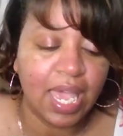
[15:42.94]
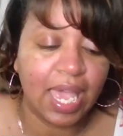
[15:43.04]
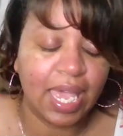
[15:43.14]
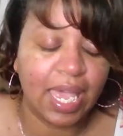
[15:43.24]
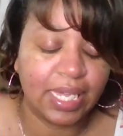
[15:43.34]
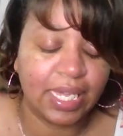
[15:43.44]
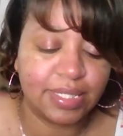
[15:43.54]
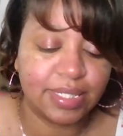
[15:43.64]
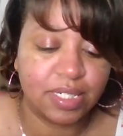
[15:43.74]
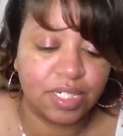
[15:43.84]
and
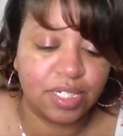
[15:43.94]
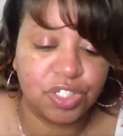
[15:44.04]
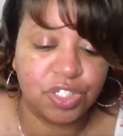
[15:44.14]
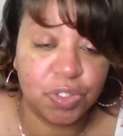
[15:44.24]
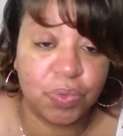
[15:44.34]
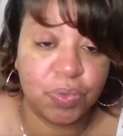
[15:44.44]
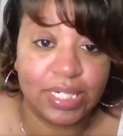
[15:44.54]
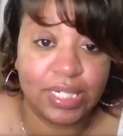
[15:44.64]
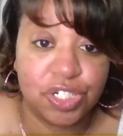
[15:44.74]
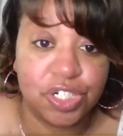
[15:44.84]
do what I
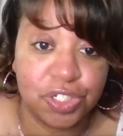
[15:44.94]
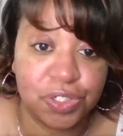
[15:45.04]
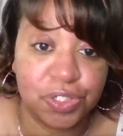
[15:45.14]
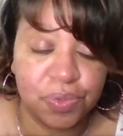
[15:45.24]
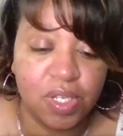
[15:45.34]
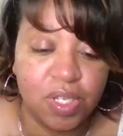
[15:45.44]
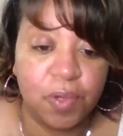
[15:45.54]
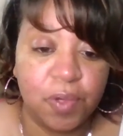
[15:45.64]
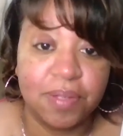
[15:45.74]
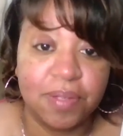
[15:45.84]
need you to do
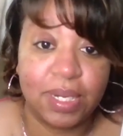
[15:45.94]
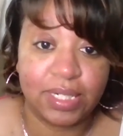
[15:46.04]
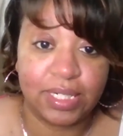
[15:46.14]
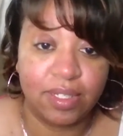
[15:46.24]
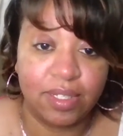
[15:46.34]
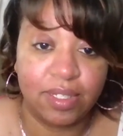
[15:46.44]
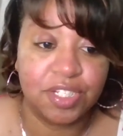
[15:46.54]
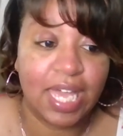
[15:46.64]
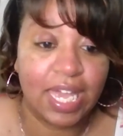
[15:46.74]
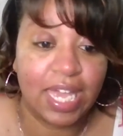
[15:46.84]
with the money so
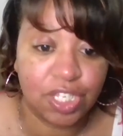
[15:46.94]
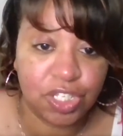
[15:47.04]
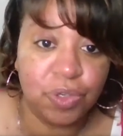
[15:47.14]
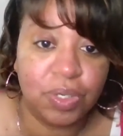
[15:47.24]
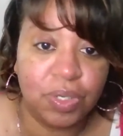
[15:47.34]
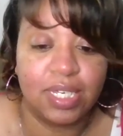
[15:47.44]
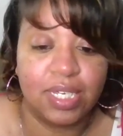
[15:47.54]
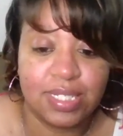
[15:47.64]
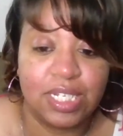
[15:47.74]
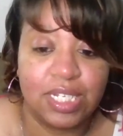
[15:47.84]
that you can
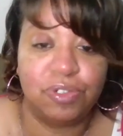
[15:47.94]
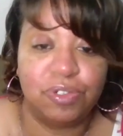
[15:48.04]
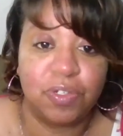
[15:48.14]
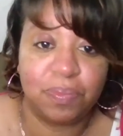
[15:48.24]
continue to